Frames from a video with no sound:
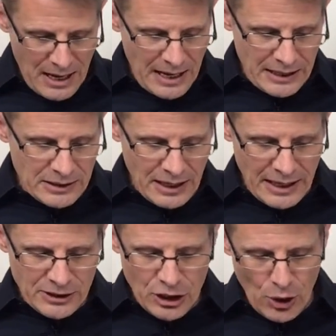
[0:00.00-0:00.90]

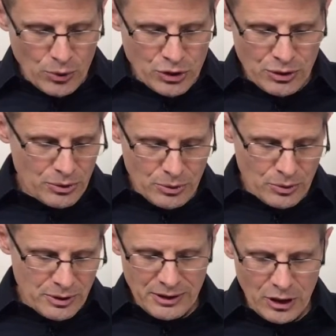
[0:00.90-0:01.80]
I'd go
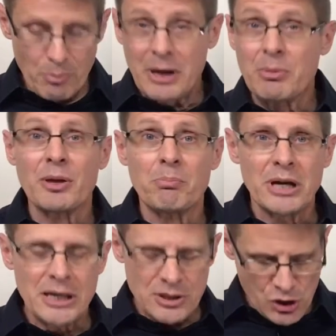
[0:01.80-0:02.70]
to, maybe the
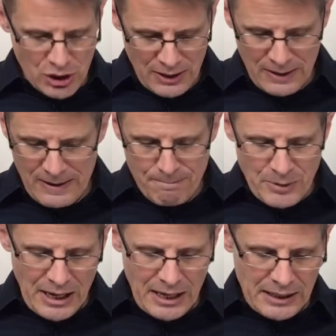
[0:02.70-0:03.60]
beach,
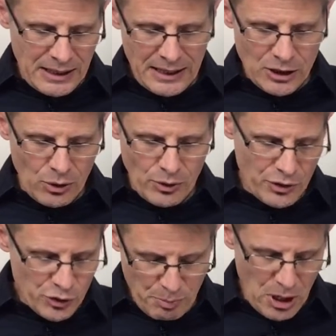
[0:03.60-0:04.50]
I'd go to
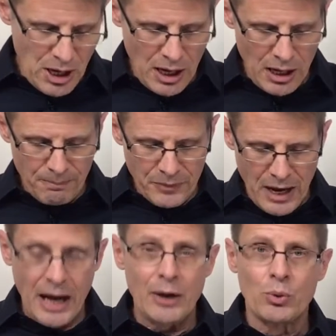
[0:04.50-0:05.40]
the spa,
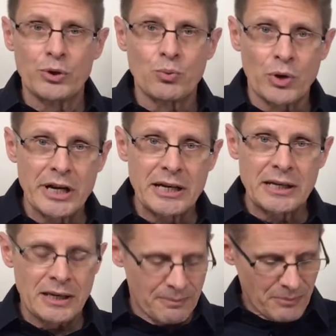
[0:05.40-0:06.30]
I would
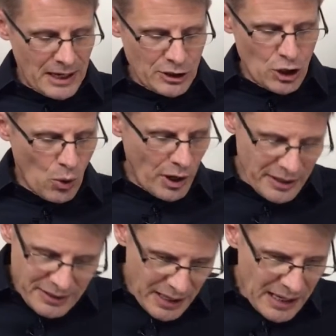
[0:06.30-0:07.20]
read, I'd go
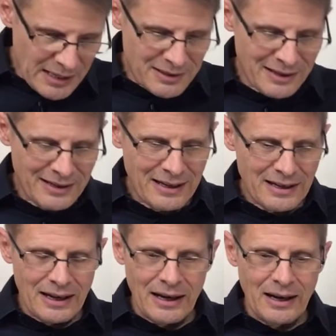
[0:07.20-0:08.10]
on a date.
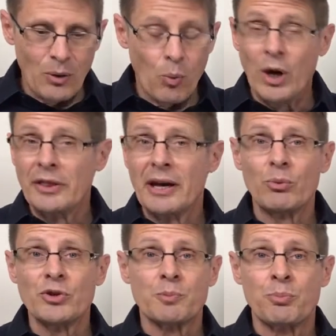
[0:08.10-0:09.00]
One
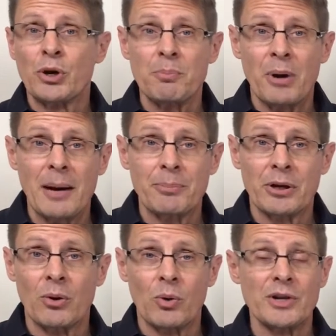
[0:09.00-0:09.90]
that was pretty
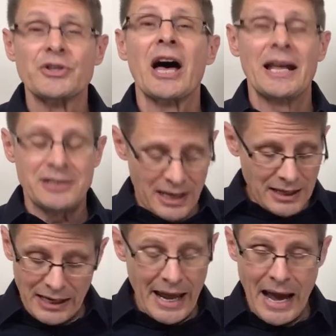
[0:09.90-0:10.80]
popular was I'd
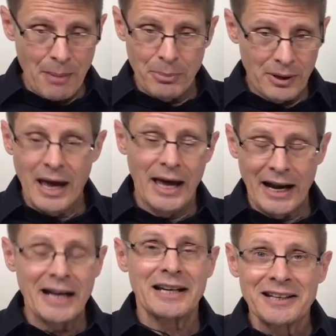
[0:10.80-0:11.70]
take a nap,
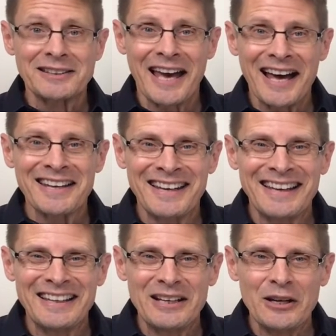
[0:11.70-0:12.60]
and I get that.
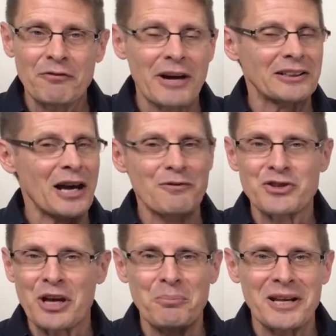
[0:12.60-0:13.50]
In fact, I've
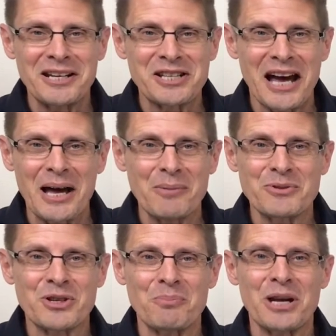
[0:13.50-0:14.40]
said many
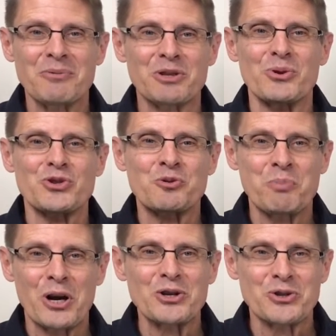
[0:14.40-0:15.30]
times, sometimes the most
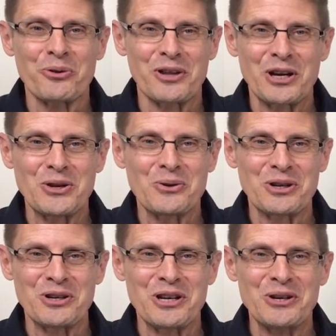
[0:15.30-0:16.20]
spiritual thing you
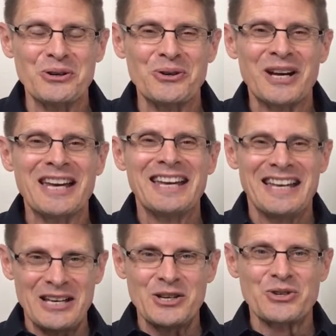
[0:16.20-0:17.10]
can do
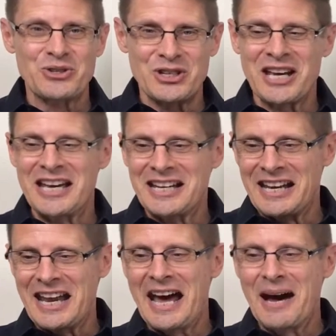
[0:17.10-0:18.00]
is to take
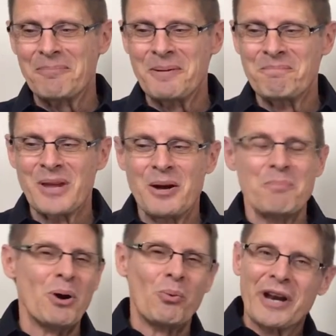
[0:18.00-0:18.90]
a nap.
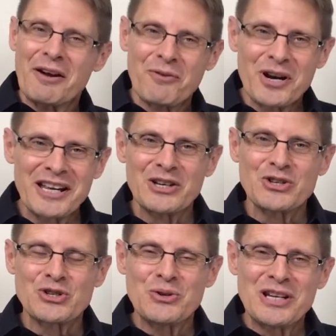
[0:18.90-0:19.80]
But whatever it
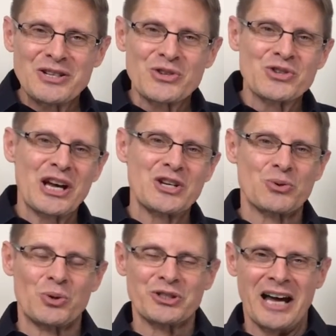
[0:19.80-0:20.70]
is, you need to
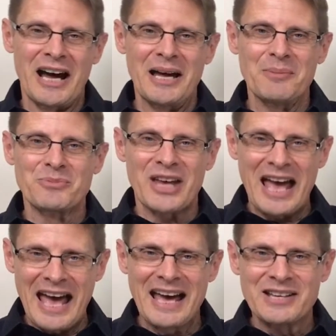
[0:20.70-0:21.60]
schedule times
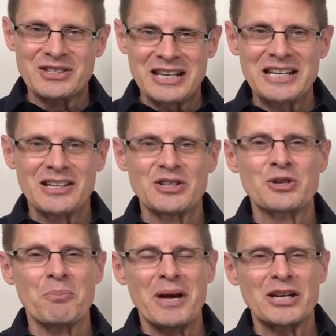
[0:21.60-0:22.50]
as
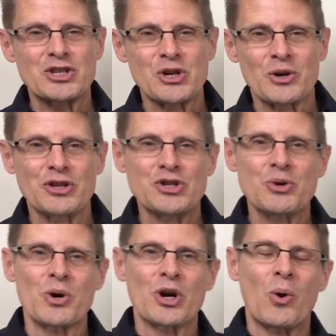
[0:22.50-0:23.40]
needed to make sure that
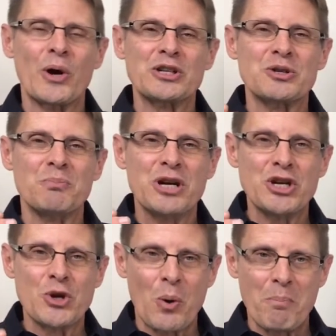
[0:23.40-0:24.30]
you are going to
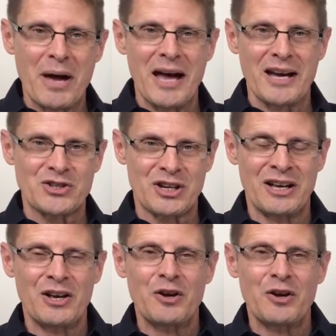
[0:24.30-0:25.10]
be your best